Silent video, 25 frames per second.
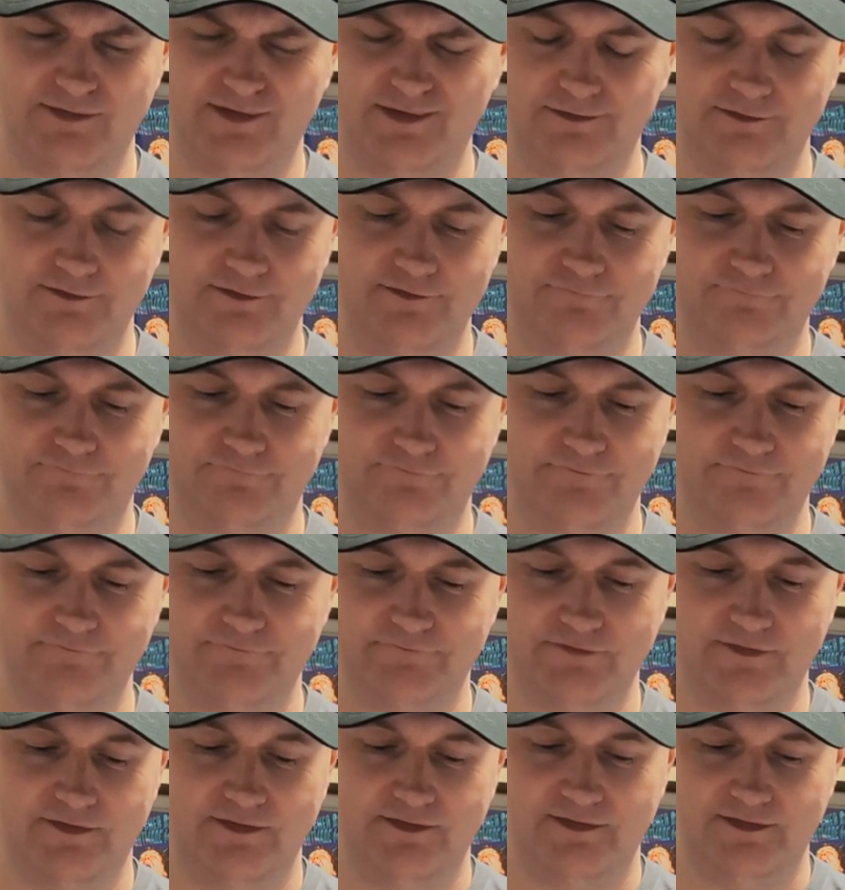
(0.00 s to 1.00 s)
I love
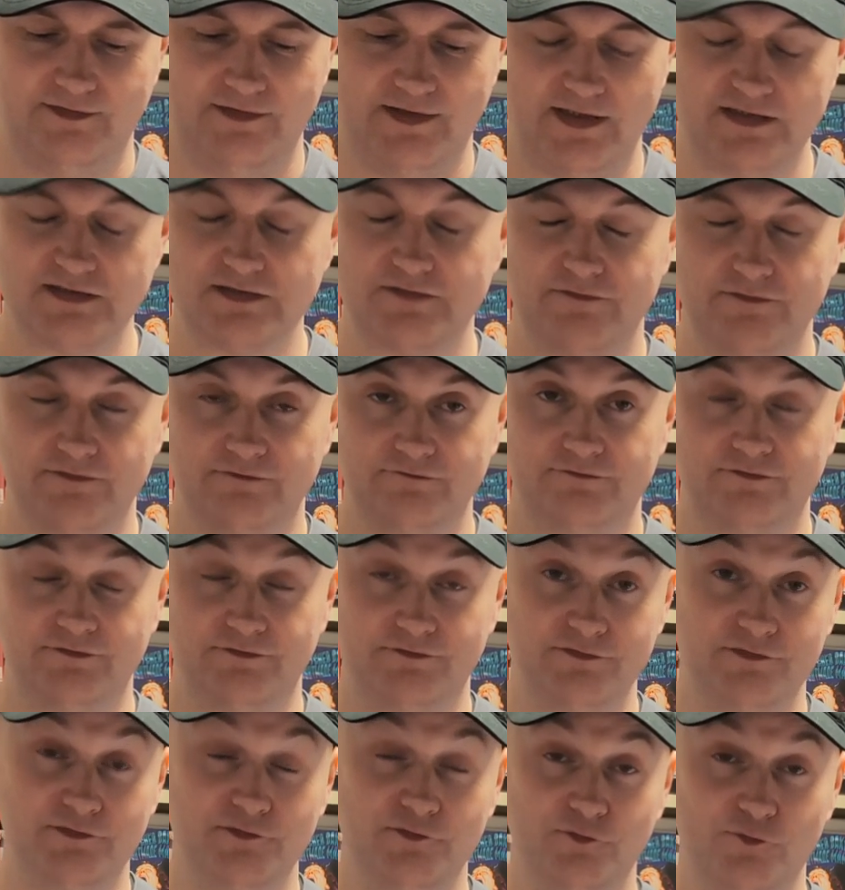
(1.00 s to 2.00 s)
anything to
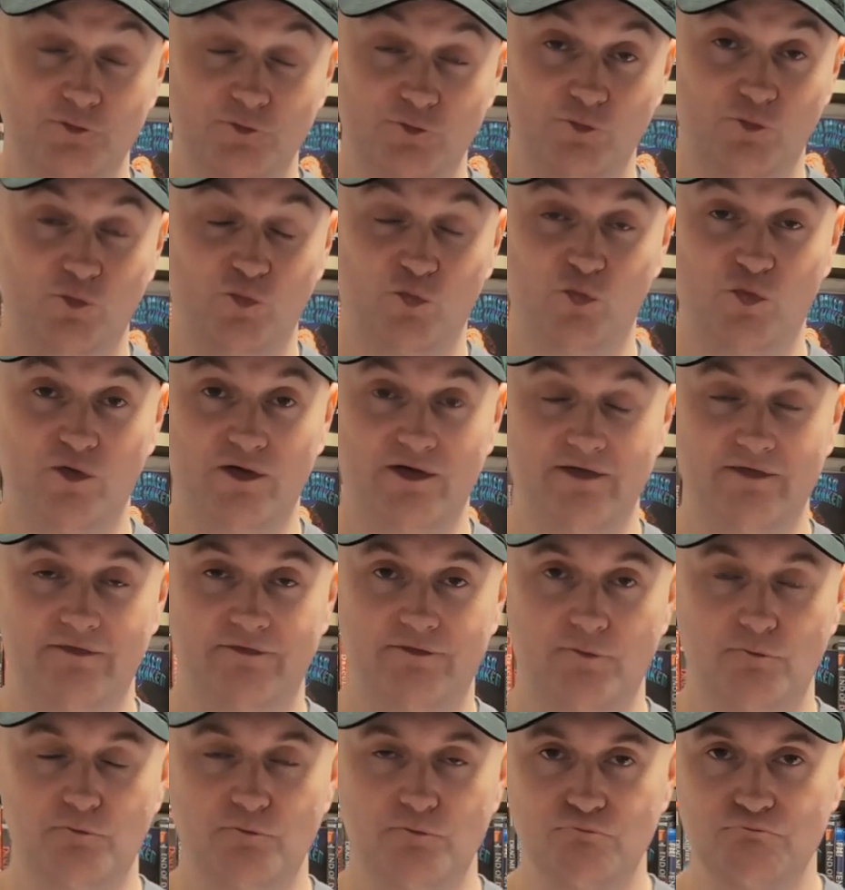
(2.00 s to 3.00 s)
do
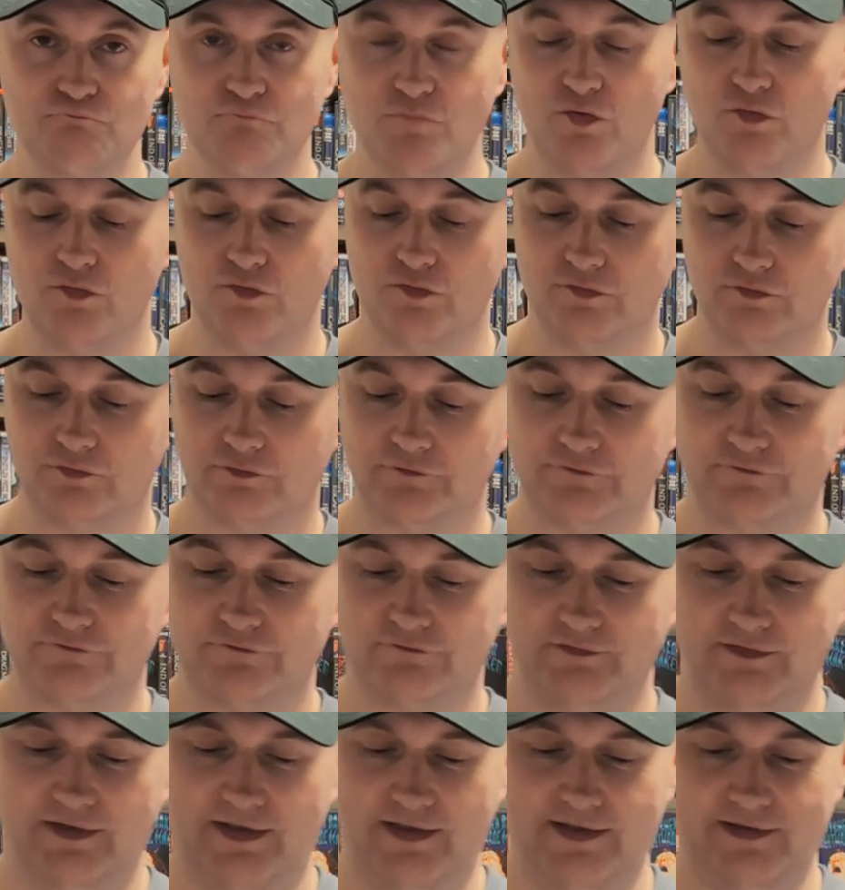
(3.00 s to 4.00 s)
with
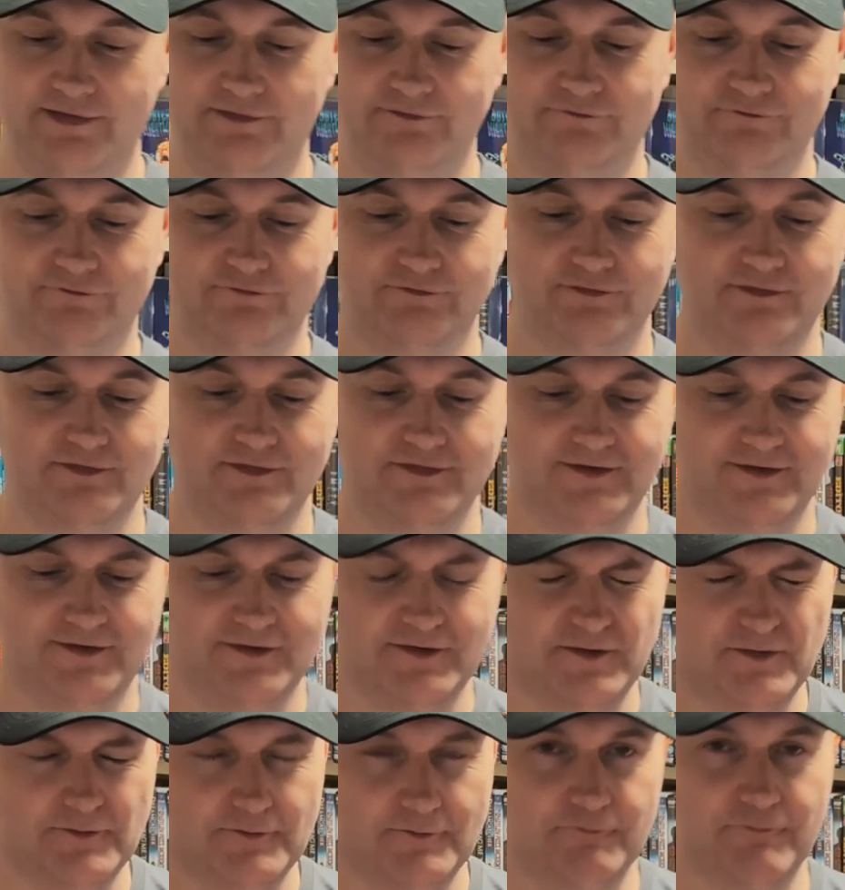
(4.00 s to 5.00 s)
morgues and
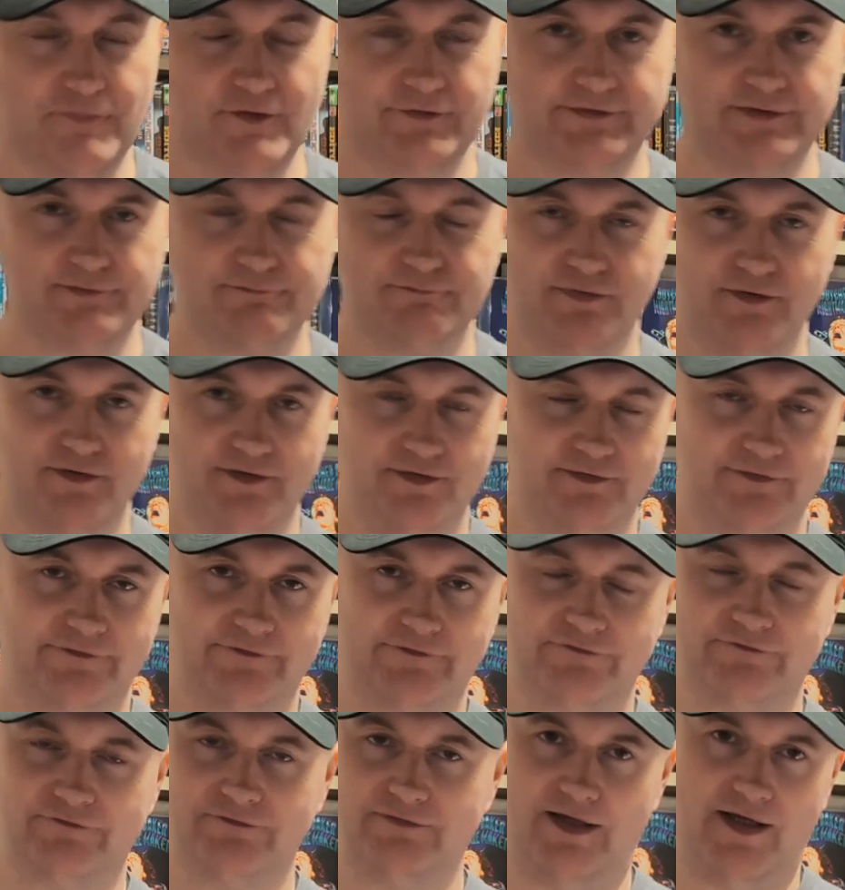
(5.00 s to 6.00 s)
body
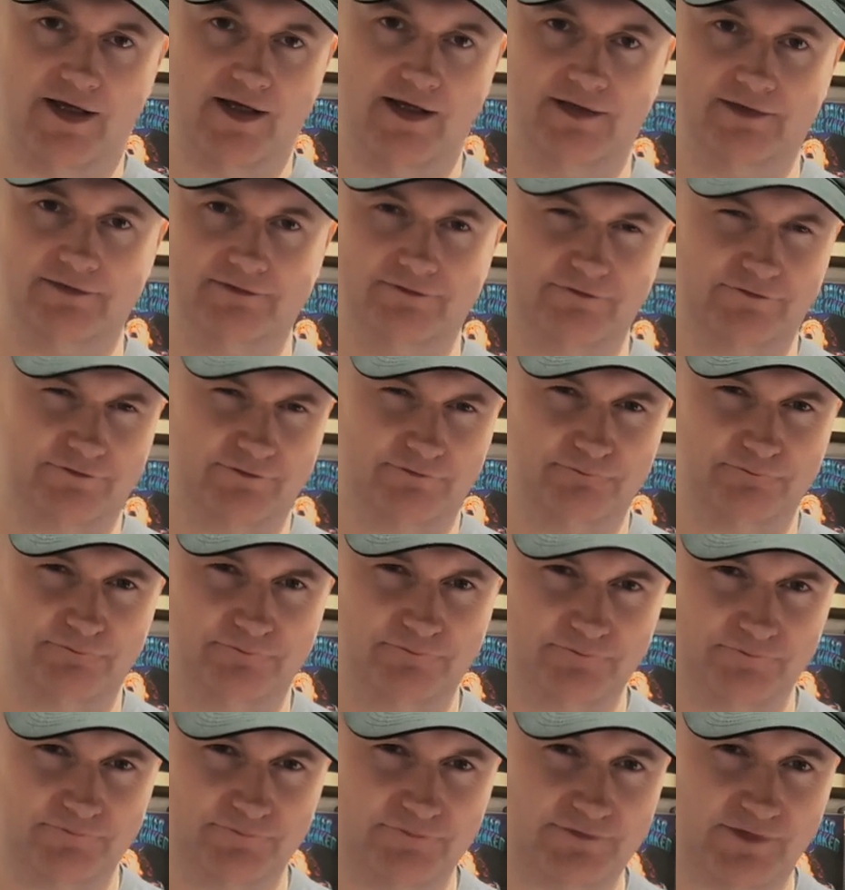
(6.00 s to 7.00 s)
parts and
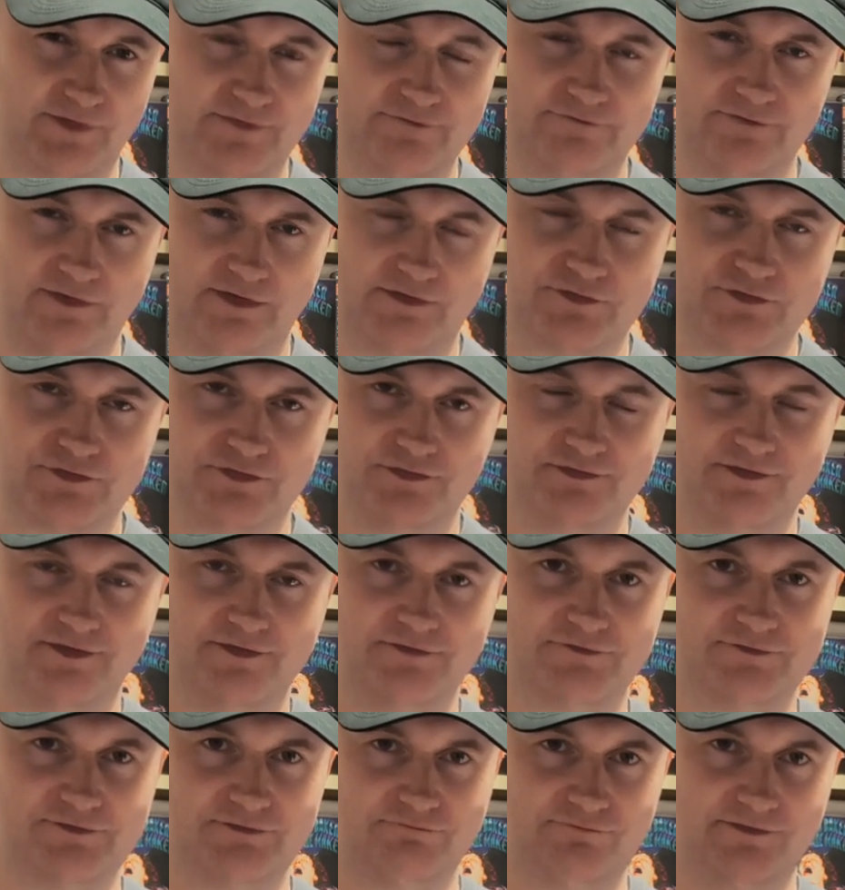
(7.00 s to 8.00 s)
dissection
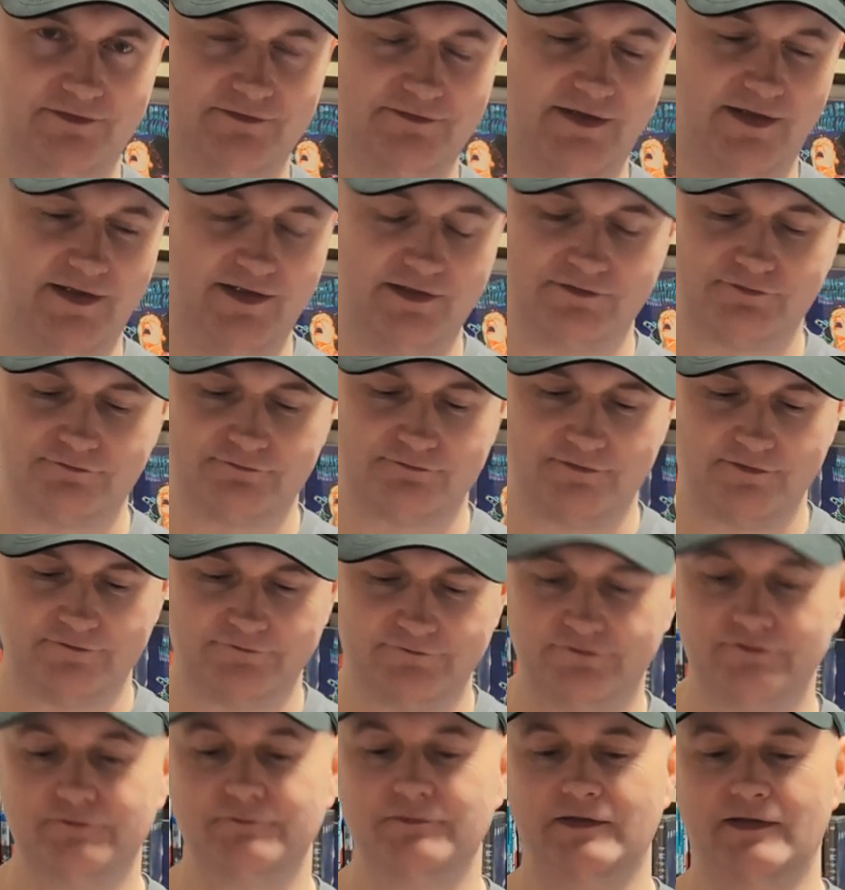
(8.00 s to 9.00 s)
and stuff like that. It
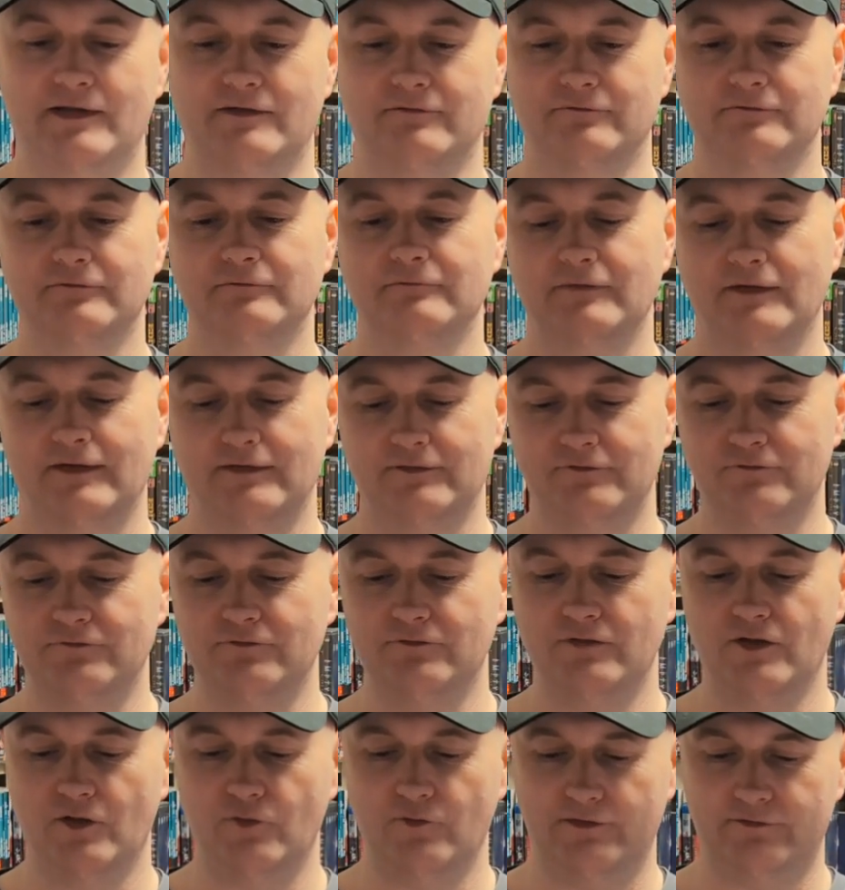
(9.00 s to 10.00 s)
grosses me out
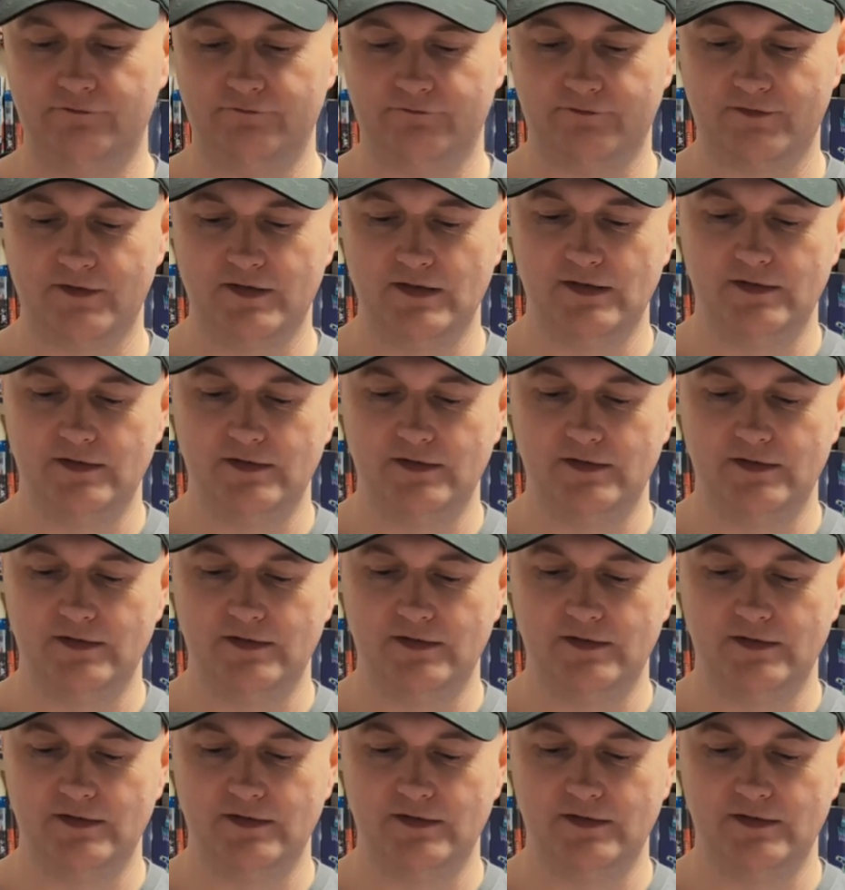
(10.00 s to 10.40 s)
no end.